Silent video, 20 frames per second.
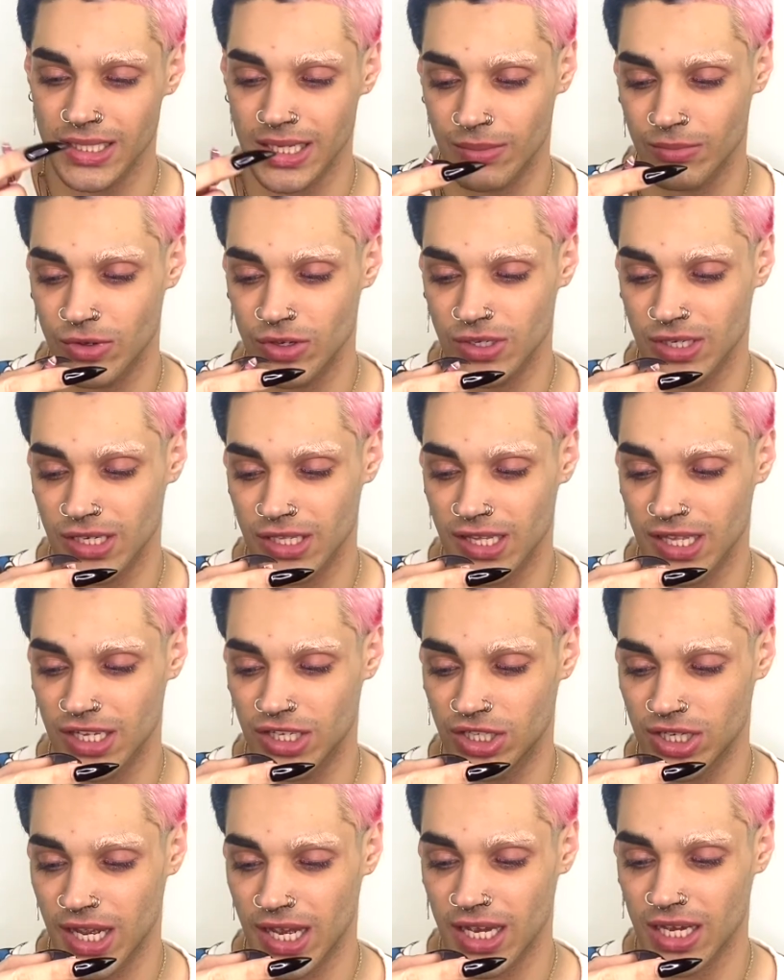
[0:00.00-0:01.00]
I'm using the
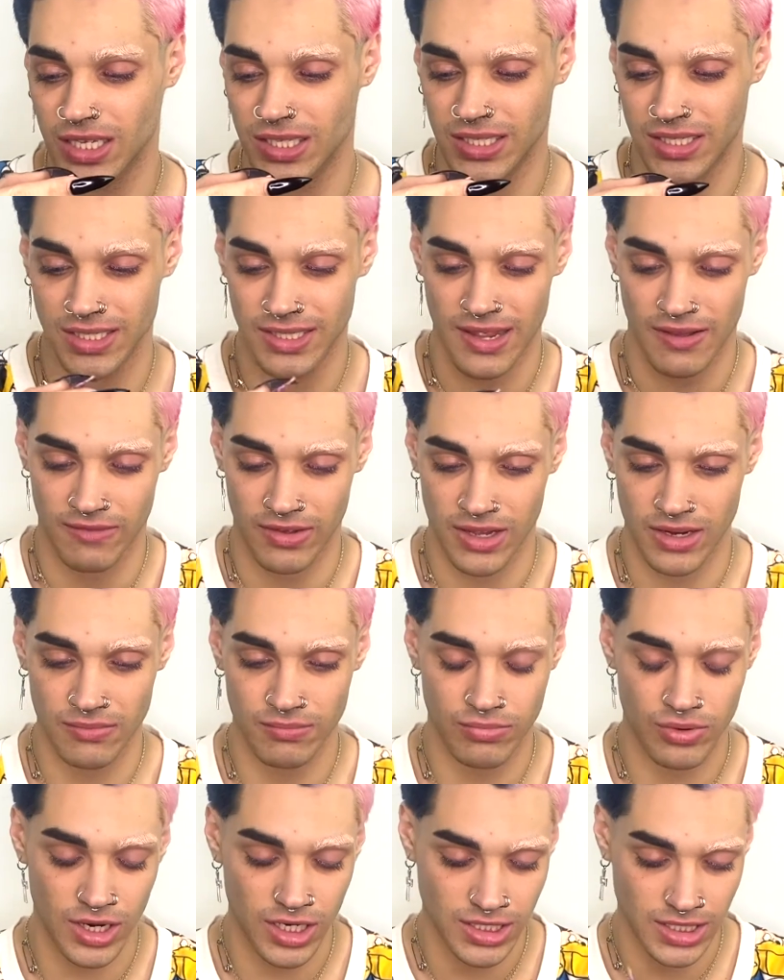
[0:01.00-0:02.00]
JS7
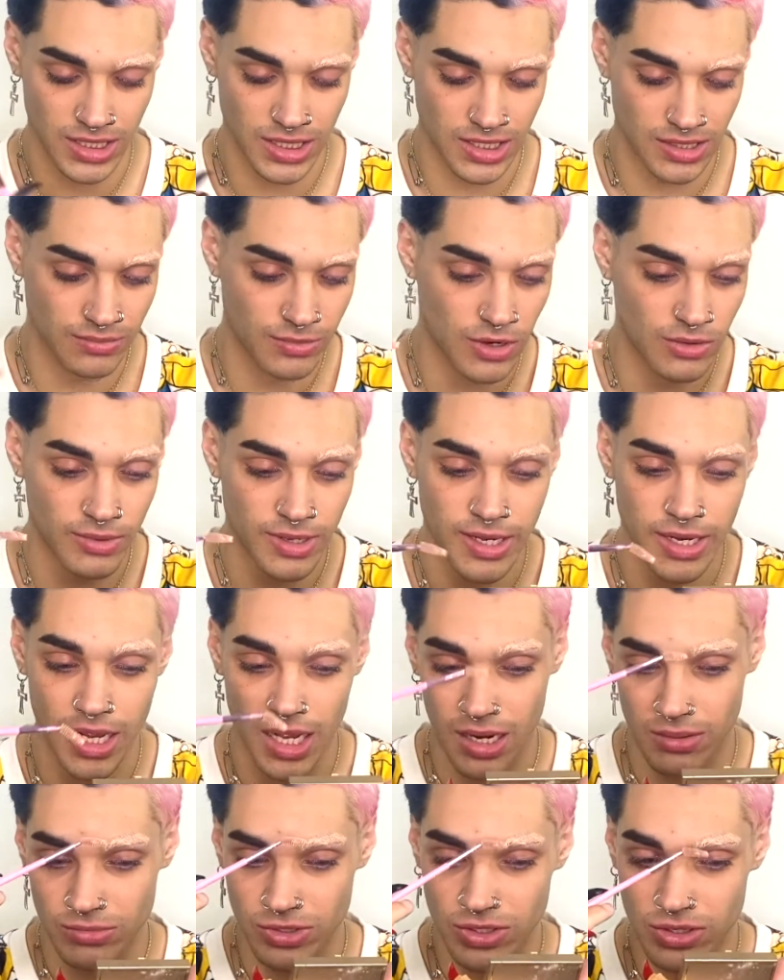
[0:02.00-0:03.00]
brush at this moment, and
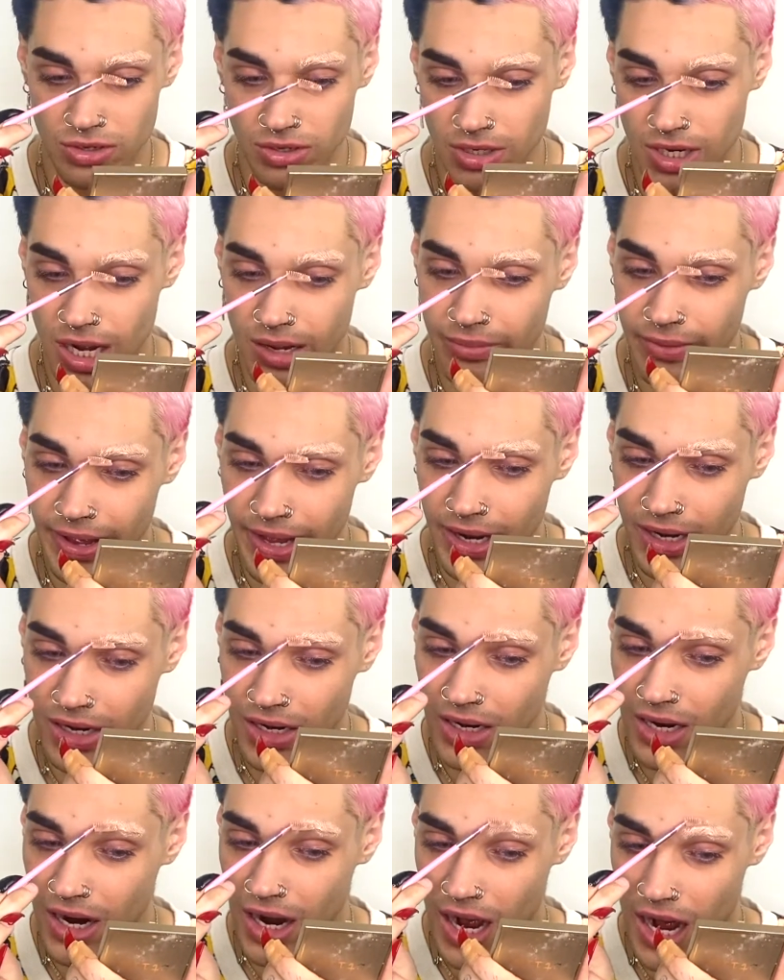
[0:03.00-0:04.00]
I'm just gonna grab and
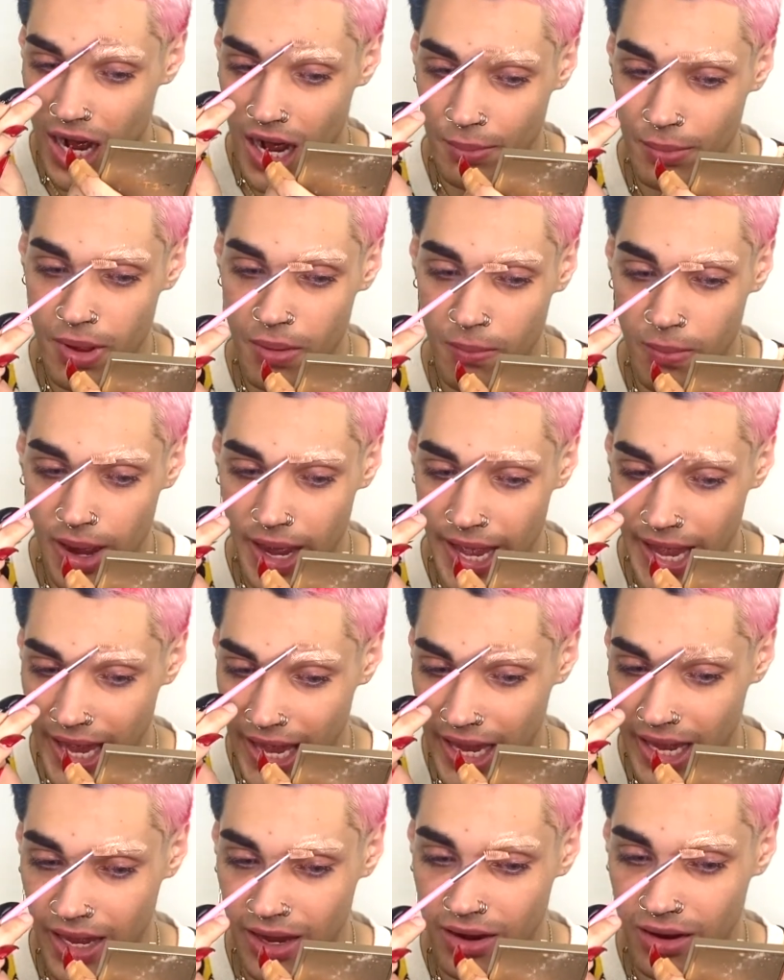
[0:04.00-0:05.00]
comb my
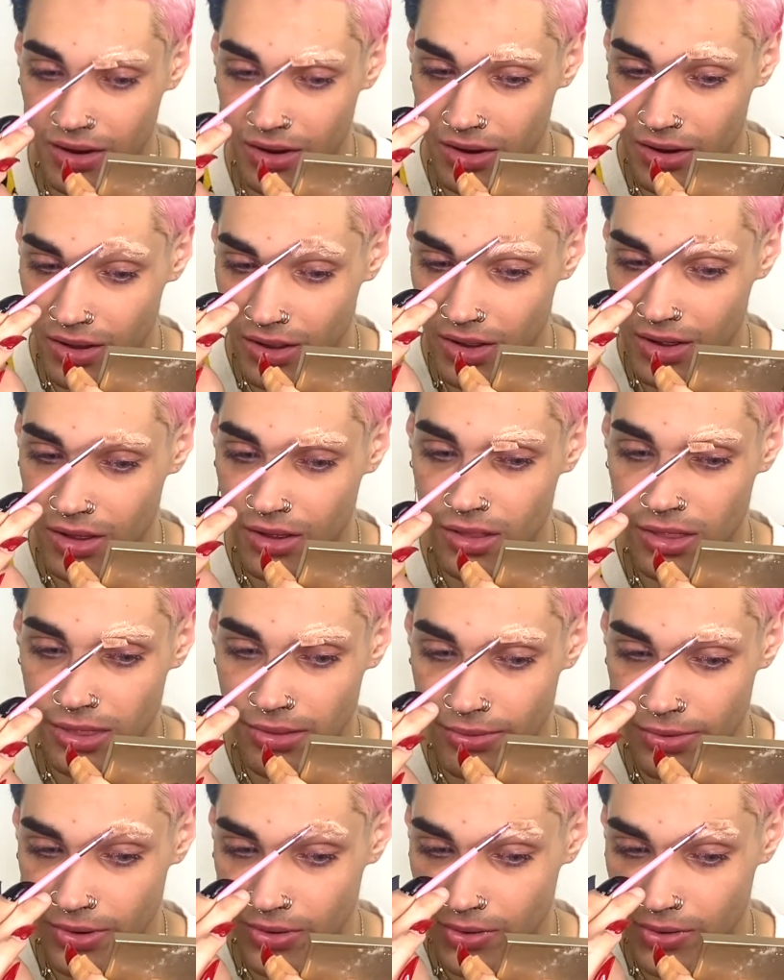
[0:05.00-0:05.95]
hair through